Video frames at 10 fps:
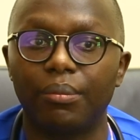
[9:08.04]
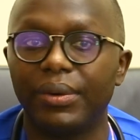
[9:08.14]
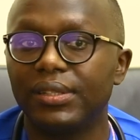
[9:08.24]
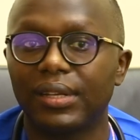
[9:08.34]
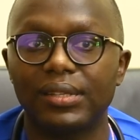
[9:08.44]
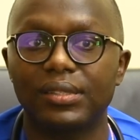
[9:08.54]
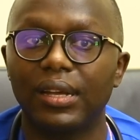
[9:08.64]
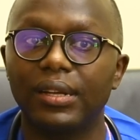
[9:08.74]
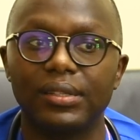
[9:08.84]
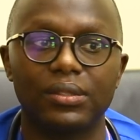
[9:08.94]
breast
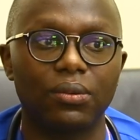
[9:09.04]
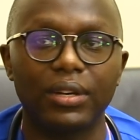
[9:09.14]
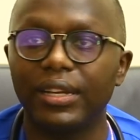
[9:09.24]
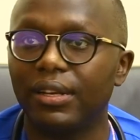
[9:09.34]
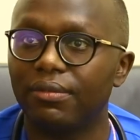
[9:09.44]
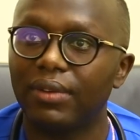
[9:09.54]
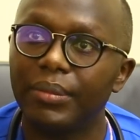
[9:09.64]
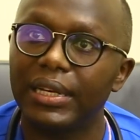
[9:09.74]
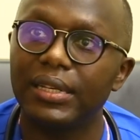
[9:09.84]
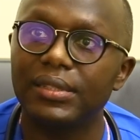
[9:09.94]
cancer is only in
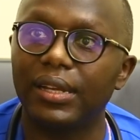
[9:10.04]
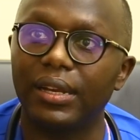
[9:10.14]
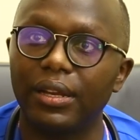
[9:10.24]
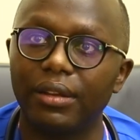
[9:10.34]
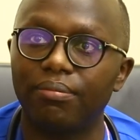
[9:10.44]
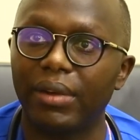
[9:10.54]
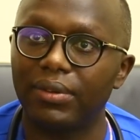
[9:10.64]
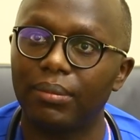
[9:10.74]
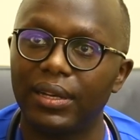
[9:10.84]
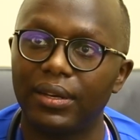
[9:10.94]
families, and if my
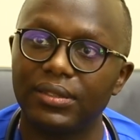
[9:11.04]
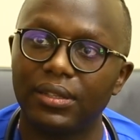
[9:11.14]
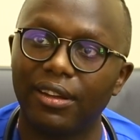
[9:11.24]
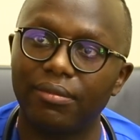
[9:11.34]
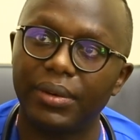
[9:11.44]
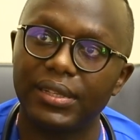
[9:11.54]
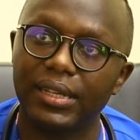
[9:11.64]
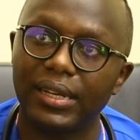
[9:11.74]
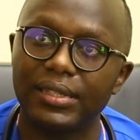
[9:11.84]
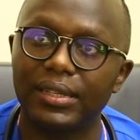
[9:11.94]
family doesn't have
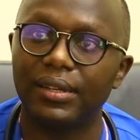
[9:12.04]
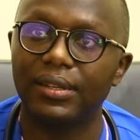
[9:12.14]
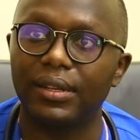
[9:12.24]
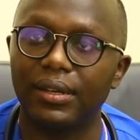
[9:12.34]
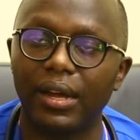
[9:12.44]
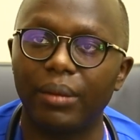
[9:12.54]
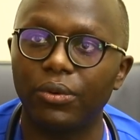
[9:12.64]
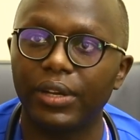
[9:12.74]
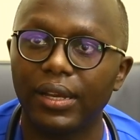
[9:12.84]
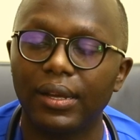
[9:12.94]
breast cancer, then I'm
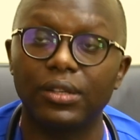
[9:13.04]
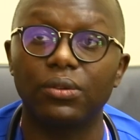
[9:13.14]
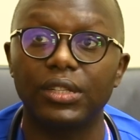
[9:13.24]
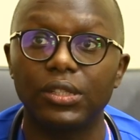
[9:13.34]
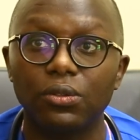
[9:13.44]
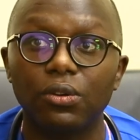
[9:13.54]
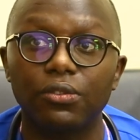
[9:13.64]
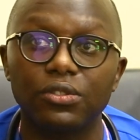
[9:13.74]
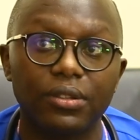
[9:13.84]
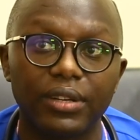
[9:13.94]
okay, I don't need to go
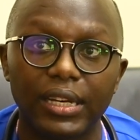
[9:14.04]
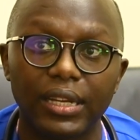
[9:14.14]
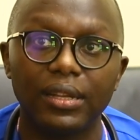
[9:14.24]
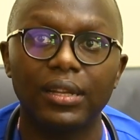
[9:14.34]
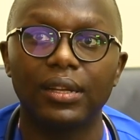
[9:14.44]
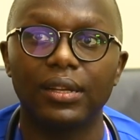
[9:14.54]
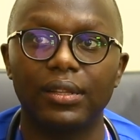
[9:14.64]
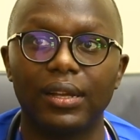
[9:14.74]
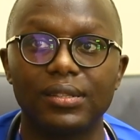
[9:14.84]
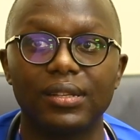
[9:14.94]
for screening.
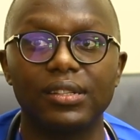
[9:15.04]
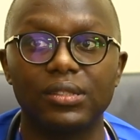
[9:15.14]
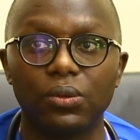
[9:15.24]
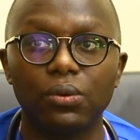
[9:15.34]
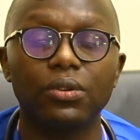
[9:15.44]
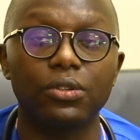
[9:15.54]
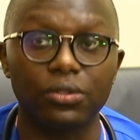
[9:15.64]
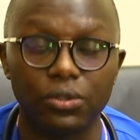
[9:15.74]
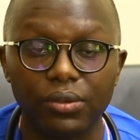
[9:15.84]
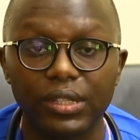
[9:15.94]
The answer is no,
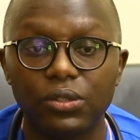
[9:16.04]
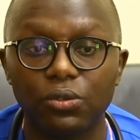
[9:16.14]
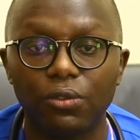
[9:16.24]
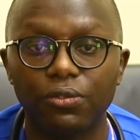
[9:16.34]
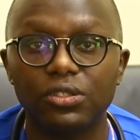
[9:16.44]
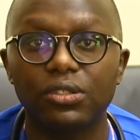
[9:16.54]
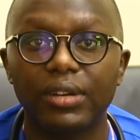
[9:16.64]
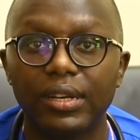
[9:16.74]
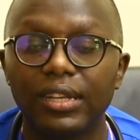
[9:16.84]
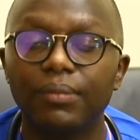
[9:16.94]
you do need to go for
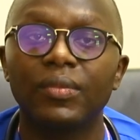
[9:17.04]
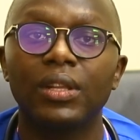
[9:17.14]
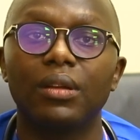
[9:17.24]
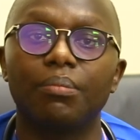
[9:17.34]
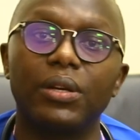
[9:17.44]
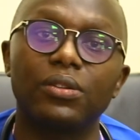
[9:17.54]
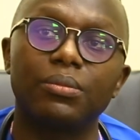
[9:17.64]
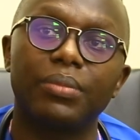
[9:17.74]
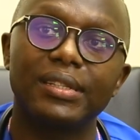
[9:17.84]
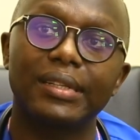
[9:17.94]
screening,
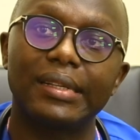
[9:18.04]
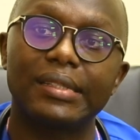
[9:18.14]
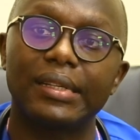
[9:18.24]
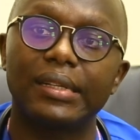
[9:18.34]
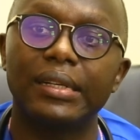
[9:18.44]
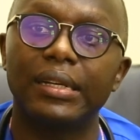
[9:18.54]
because breast cancer